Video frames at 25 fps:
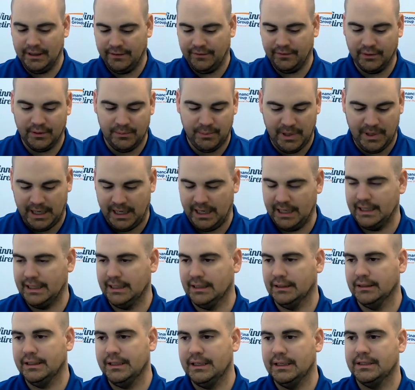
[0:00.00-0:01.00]
definitely paying
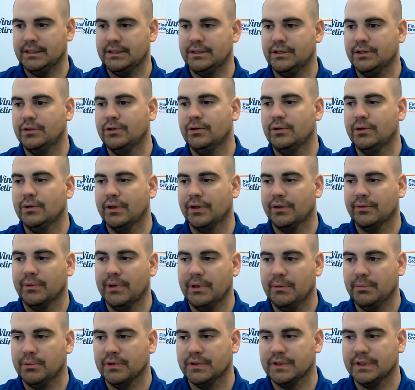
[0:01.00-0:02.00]
at least 2 to
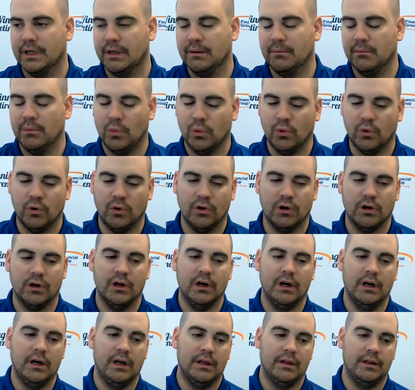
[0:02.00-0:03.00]
3%
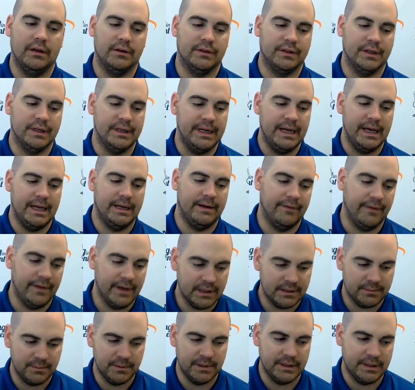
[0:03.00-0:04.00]
more. There's a net
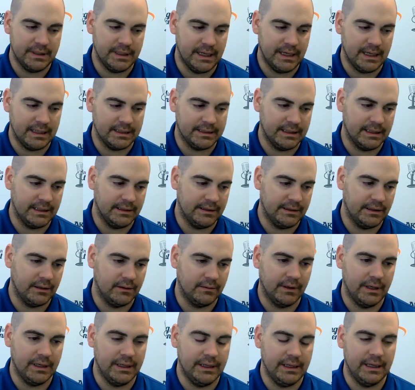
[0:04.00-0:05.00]
investment tax out
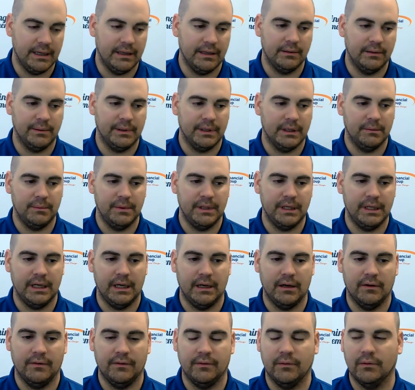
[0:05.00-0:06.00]
there right now that we got to be
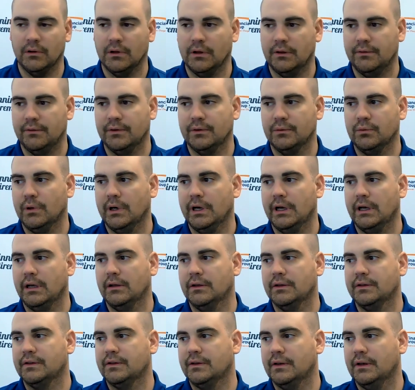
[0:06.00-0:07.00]
careful of, as
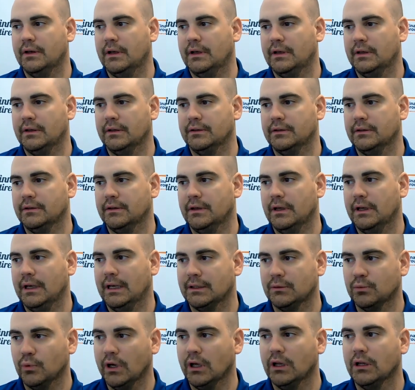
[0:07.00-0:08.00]
well
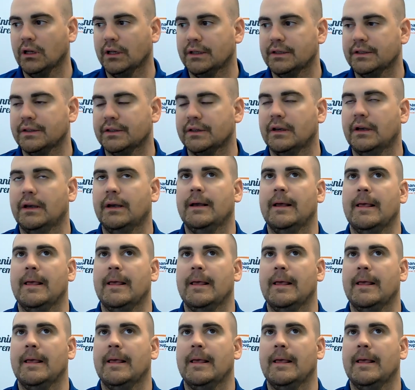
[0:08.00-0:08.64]
as